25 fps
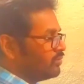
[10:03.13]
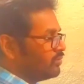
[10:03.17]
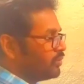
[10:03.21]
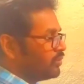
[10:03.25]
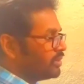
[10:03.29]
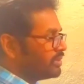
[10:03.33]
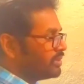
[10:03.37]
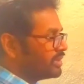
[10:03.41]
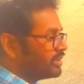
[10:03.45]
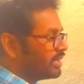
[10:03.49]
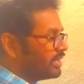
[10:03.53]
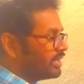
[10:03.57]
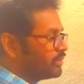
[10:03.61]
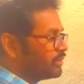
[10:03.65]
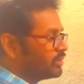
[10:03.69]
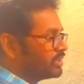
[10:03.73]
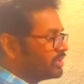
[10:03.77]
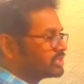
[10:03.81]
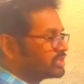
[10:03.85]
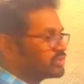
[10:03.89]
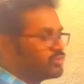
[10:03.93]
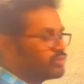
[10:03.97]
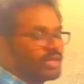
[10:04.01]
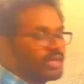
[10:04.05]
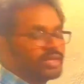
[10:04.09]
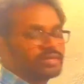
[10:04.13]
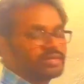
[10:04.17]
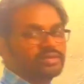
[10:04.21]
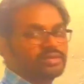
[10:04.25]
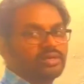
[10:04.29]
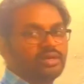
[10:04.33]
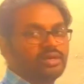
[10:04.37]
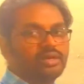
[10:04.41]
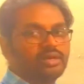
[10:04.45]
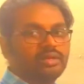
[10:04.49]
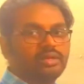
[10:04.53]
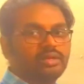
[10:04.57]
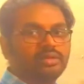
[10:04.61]
with the unit
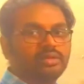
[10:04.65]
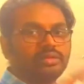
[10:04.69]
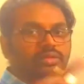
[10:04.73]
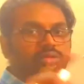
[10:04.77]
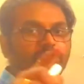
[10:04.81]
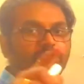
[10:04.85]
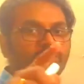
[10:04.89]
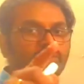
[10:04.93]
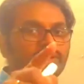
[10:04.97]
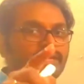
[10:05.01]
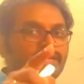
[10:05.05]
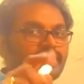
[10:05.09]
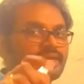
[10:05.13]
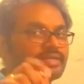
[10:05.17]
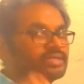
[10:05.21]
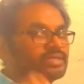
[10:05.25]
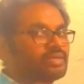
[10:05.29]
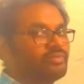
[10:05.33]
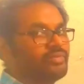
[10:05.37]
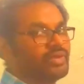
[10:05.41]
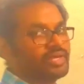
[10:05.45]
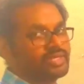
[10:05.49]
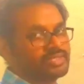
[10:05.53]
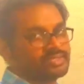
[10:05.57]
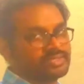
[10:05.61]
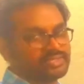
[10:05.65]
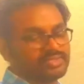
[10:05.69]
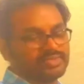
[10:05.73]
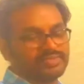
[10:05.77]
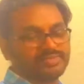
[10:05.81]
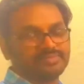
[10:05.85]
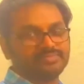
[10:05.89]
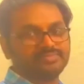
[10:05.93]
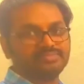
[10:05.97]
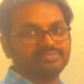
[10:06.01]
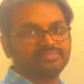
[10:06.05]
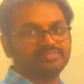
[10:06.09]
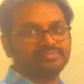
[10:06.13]
vector, you will get the vector.
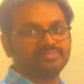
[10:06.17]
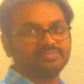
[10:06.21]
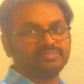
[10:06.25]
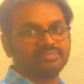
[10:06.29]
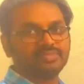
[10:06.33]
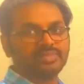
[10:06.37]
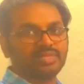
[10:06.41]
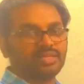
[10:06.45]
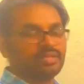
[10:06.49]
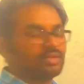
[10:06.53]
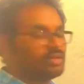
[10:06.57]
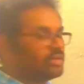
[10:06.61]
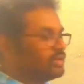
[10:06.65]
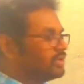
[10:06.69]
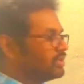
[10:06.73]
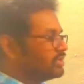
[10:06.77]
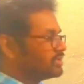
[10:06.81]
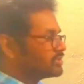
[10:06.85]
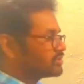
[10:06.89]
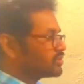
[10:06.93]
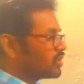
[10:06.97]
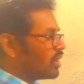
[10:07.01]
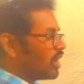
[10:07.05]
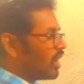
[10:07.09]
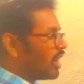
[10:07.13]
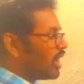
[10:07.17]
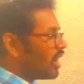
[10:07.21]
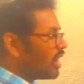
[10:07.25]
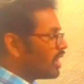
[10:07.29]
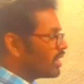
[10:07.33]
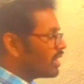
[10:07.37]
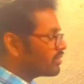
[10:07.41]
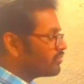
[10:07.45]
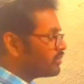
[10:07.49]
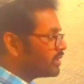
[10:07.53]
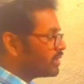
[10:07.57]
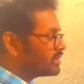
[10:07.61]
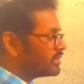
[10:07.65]
So
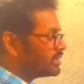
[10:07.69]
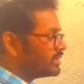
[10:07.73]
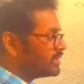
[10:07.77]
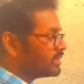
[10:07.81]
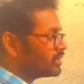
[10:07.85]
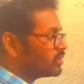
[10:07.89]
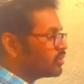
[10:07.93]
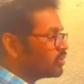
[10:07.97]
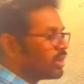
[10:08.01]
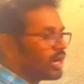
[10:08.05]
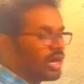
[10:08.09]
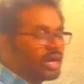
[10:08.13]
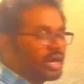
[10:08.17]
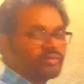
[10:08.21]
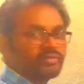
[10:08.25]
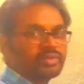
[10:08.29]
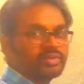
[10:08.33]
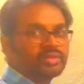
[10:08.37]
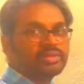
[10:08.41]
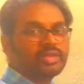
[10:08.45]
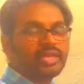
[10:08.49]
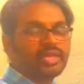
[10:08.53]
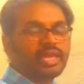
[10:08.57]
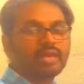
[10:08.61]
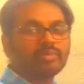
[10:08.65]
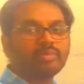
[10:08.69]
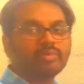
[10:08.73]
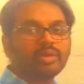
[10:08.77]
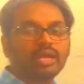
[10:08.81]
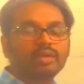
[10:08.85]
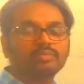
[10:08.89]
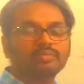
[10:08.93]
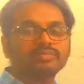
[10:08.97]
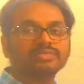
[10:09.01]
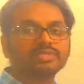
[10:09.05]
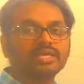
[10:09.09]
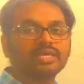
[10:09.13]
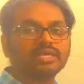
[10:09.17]
R1 into R1 cap
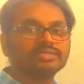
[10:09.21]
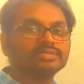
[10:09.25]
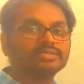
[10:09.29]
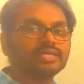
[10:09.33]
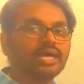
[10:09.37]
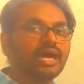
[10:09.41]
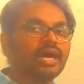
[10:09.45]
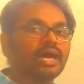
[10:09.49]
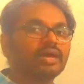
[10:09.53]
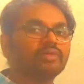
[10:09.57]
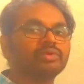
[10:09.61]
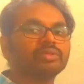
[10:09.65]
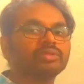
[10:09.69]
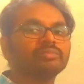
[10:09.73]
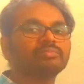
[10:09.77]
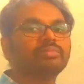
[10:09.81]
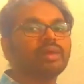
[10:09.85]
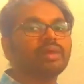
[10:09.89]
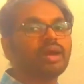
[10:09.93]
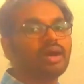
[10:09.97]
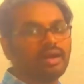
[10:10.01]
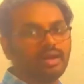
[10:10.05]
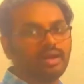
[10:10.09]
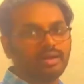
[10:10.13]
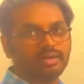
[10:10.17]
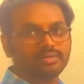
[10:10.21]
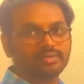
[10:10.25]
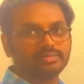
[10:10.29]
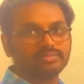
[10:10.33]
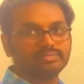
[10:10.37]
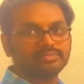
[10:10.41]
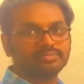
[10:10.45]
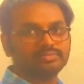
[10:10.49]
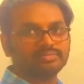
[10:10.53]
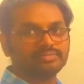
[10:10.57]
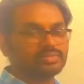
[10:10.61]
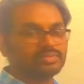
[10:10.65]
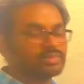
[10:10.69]
comes as R1 bar.
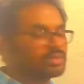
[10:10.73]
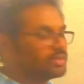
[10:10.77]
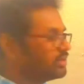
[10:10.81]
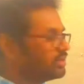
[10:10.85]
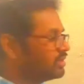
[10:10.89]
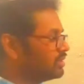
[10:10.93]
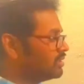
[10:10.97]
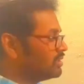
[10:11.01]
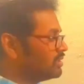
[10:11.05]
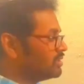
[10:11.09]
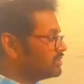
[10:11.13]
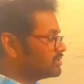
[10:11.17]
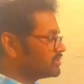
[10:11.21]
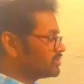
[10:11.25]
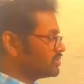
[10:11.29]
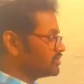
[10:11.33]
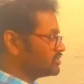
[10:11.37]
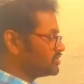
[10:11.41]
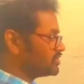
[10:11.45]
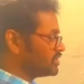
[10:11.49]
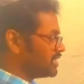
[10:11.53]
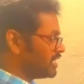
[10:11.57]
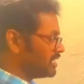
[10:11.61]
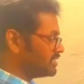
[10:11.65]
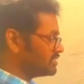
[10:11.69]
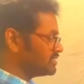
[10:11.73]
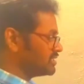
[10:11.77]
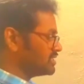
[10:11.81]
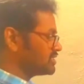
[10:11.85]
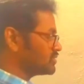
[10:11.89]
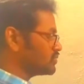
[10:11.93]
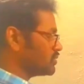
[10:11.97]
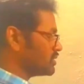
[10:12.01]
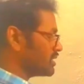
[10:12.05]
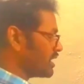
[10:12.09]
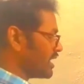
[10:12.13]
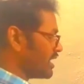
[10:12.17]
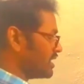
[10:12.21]
So change
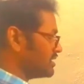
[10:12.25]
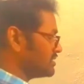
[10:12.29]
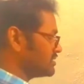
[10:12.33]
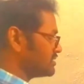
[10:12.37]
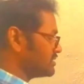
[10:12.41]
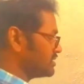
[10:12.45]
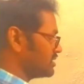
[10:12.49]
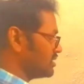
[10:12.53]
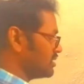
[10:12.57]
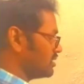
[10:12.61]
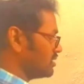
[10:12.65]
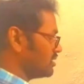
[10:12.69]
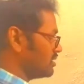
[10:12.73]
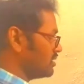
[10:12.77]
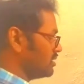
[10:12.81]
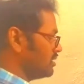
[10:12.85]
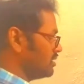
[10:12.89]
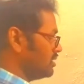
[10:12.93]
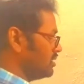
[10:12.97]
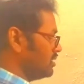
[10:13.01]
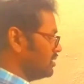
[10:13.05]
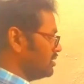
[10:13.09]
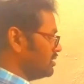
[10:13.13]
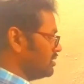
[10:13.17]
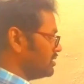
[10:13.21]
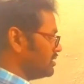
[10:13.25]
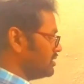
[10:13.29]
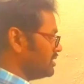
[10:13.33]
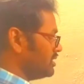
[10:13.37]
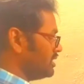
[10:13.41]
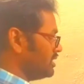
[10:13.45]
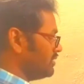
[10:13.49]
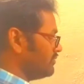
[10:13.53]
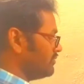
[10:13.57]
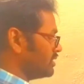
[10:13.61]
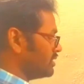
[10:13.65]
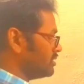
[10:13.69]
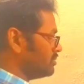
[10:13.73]
this one as
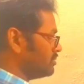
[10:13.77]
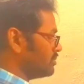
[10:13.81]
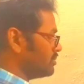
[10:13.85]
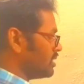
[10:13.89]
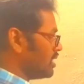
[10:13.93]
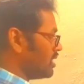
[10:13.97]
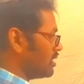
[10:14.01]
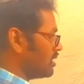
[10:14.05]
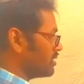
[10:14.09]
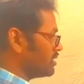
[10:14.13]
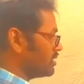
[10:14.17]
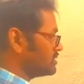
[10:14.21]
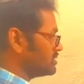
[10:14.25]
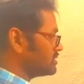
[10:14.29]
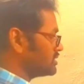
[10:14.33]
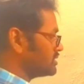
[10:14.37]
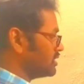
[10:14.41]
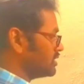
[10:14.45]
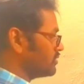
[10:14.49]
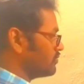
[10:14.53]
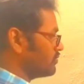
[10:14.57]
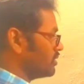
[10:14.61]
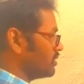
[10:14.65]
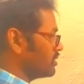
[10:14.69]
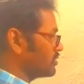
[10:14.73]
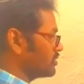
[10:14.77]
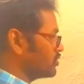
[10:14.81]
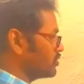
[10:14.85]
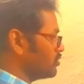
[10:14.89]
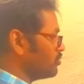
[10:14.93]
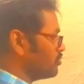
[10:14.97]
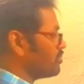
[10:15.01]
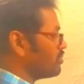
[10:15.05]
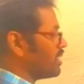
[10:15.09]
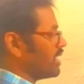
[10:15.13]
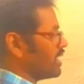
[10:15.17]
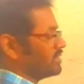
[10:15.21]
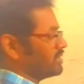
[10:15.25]
E1 bar is equal to
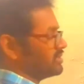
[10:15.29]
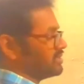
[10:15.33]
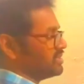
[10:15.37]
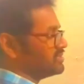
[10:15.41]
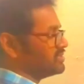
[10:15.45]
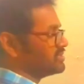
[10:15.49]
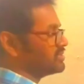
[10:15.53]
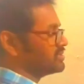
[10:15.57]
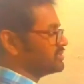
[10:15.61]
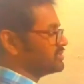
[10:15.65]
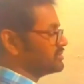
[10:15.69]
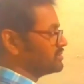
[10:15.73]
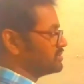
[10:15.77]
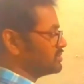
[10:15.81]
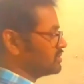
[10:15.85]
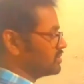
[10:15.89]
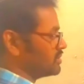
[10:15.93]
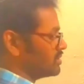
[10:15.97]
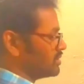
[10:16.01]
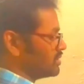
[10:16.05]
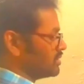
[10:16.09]
minus